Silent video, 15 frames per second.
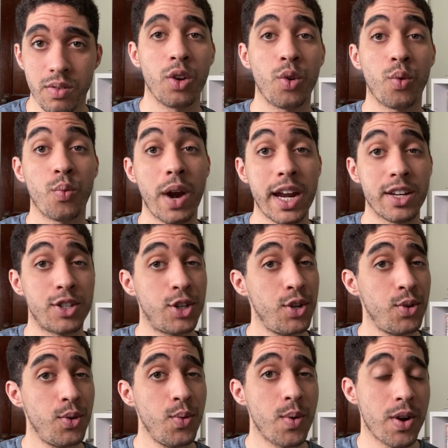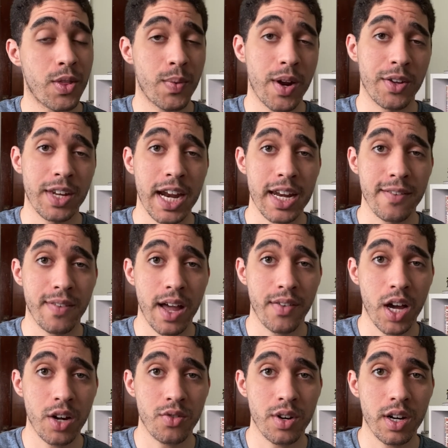Rank 2 worth around
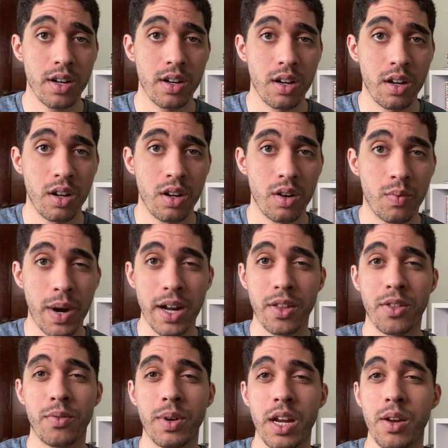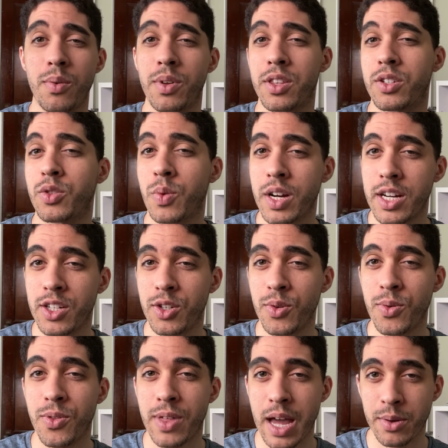9,500, Rank 3 with
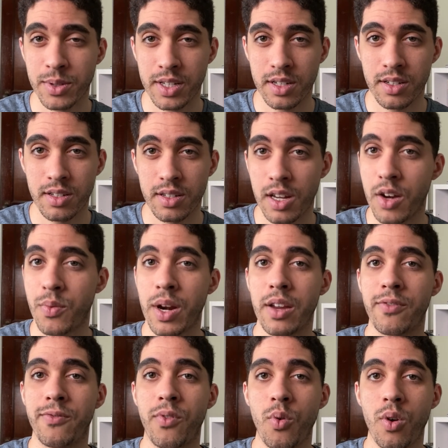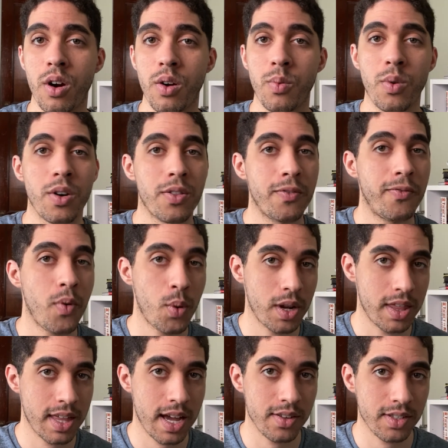22,000, and Rank 4 worth
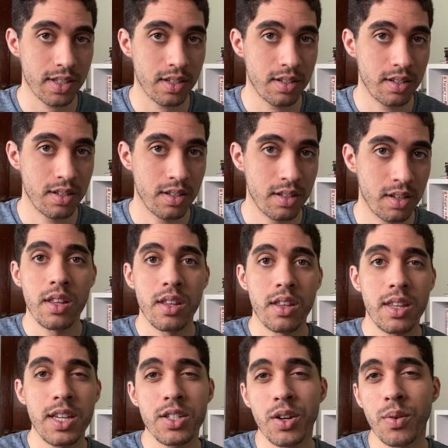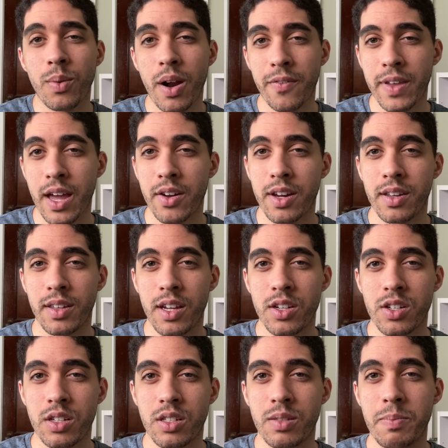40,000. These are rough
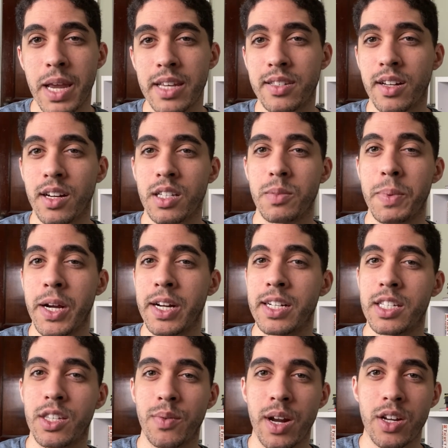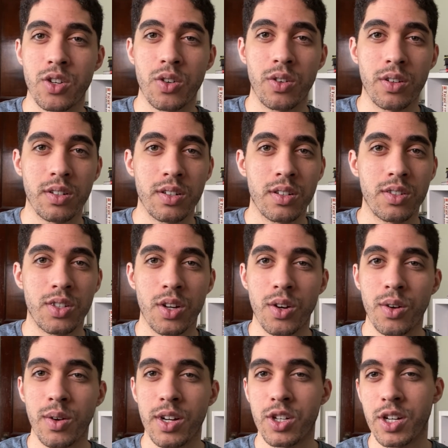calculations based on experience threshold,
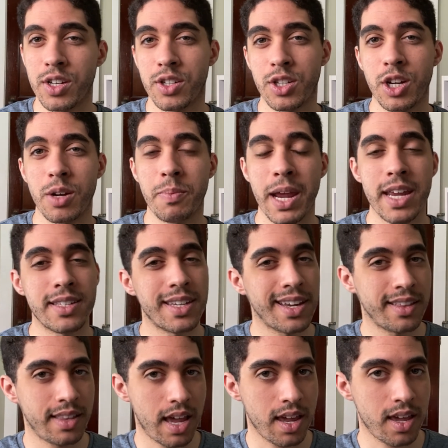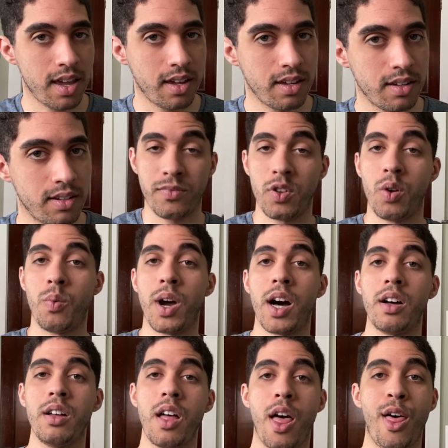so adjust to your pacing and liking.
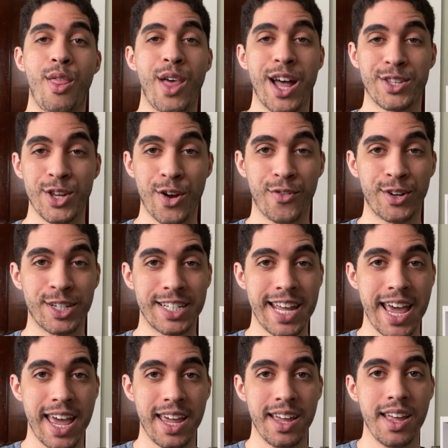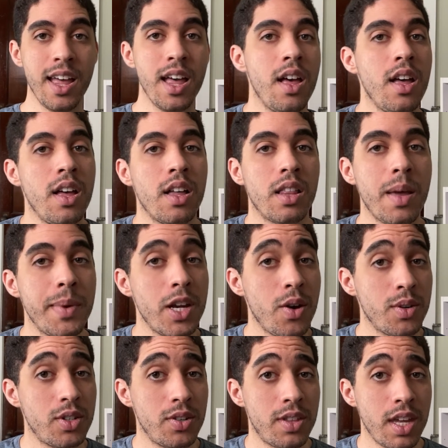Well, that's all for today. Let me know
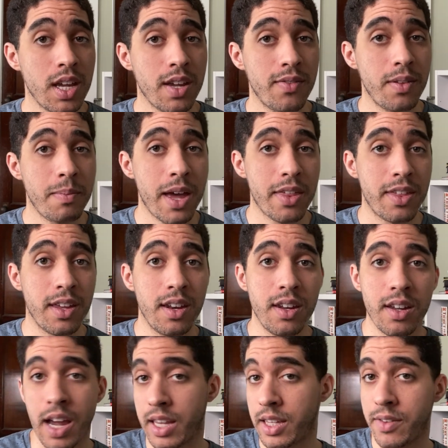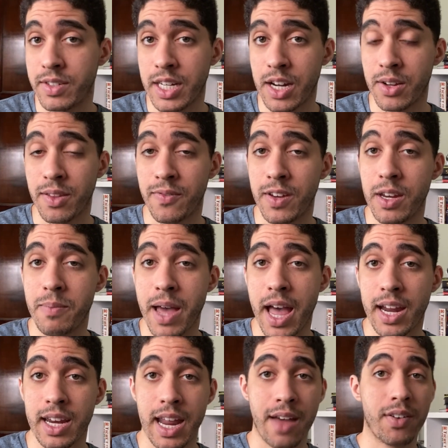what you think of the method. I'd love to hear the
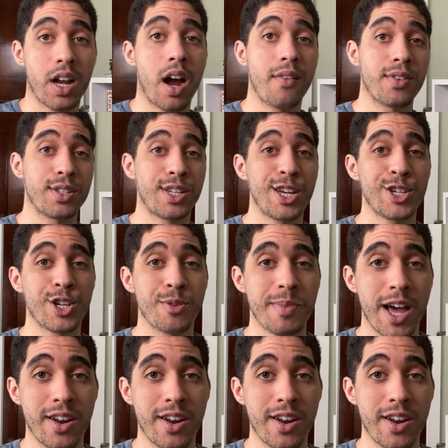feedback and have a conversation about